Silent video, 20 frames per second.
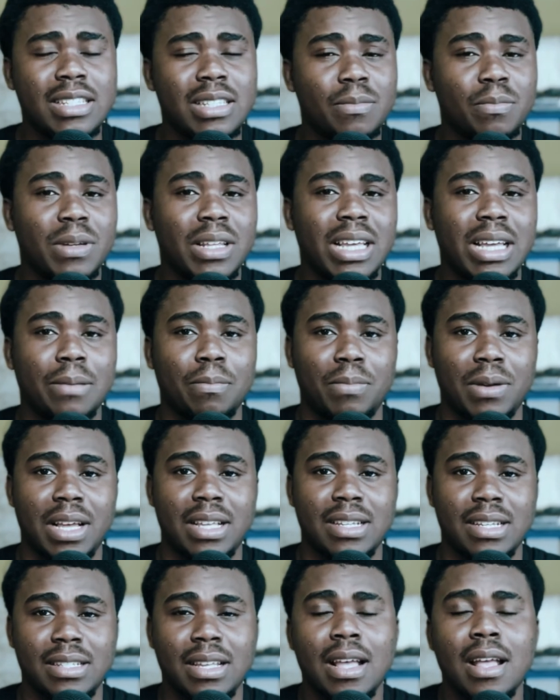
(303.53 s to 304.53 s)
simply implies
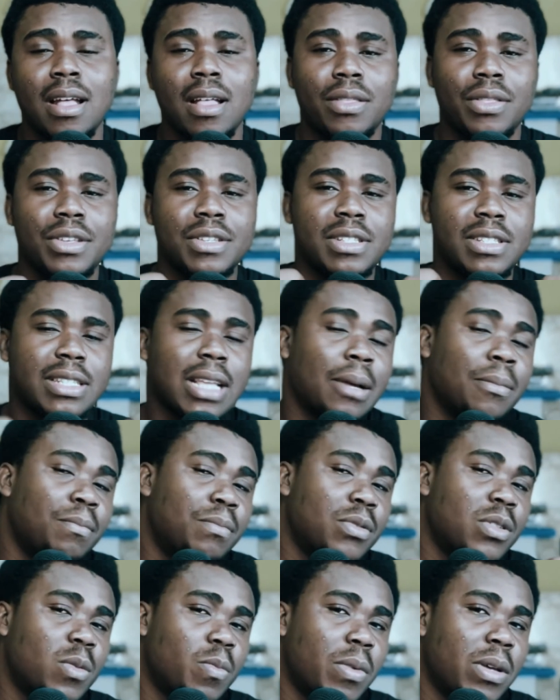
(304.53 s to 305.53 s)
that the
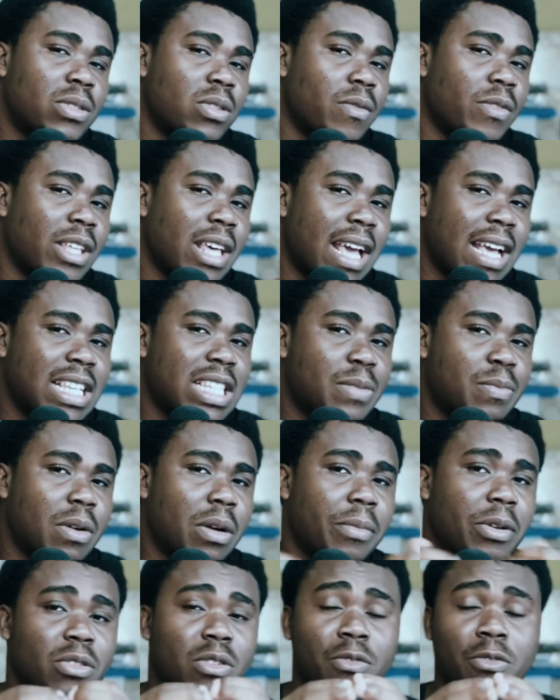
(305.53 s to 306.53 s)
sample space of the
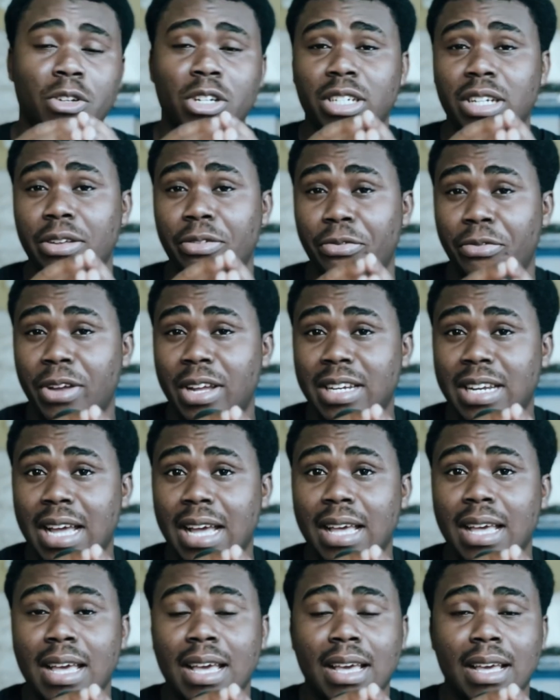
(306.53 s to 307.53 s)
experiment of rolling a fair
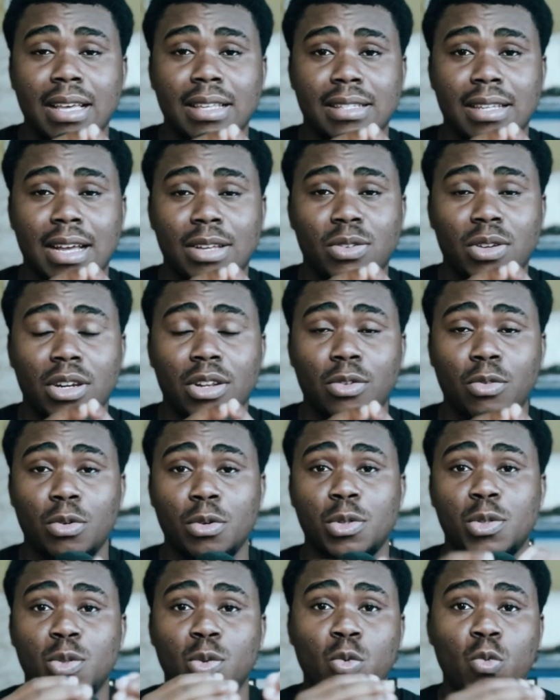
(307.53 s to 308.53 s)
die is actually
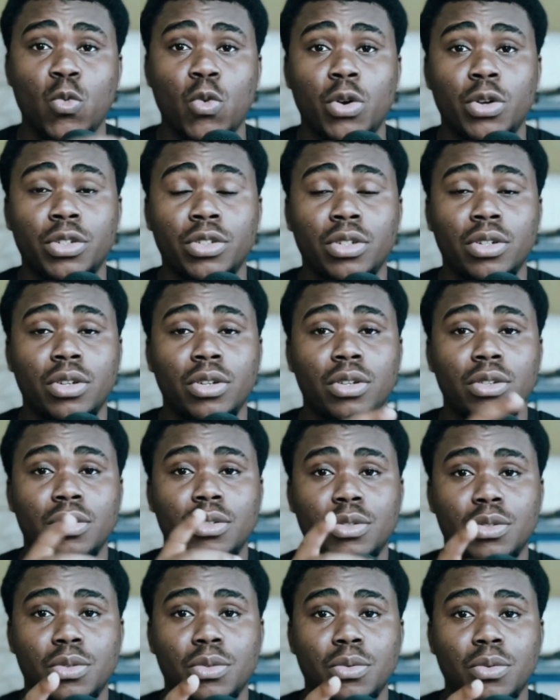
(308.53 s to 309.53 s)
equals to 1,
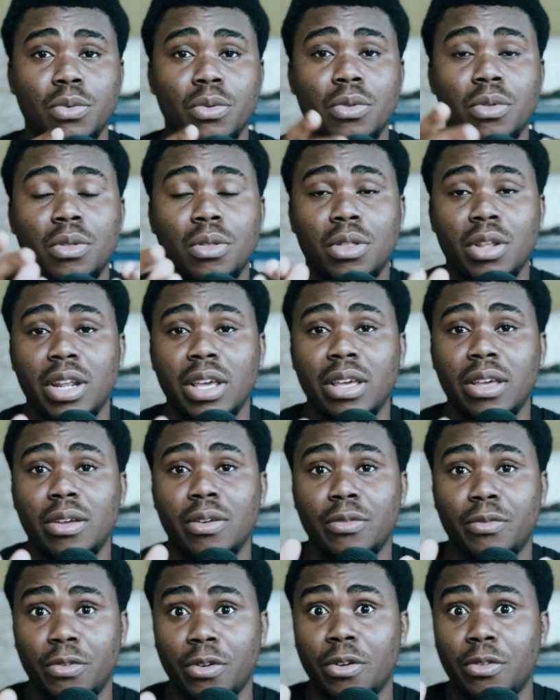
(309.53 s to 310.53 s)
Two, three,
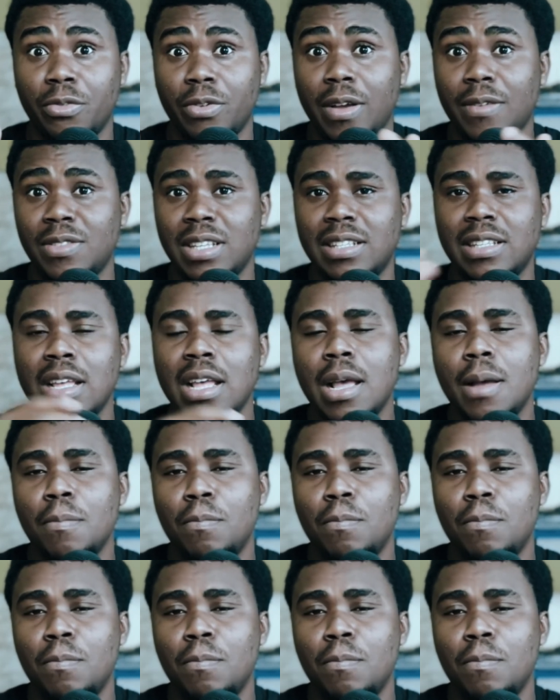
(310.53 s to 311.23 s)
four, five, six.